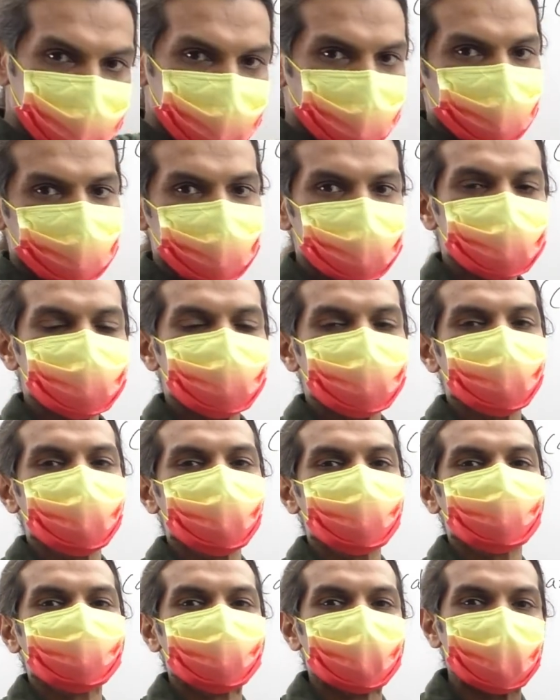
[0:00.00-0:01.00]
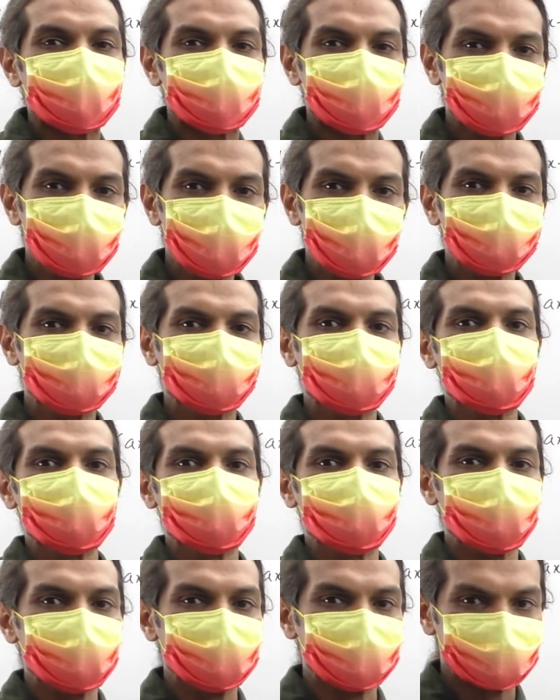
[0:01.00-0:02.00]
that means we need to partially
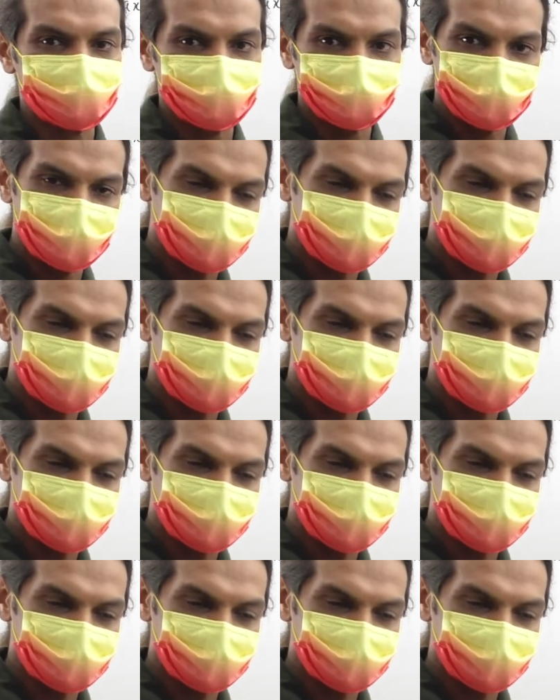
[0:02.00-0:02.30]
differentiate respect to